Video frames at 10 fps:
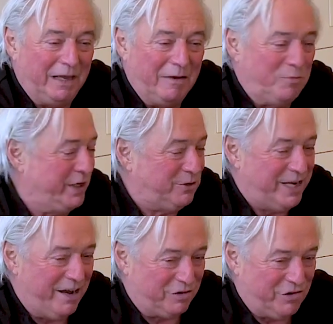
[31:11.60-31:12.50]
We could
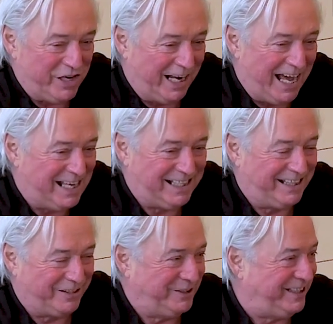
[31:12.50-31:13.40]
never realize that
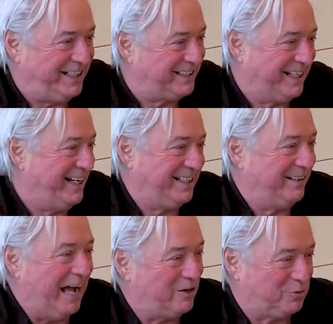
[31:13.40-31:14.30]
30 years later,
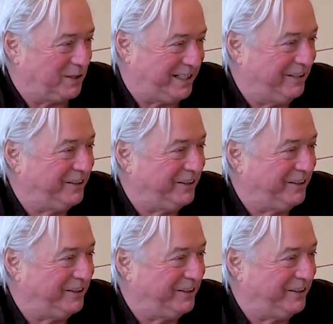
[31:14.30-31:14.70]
house was still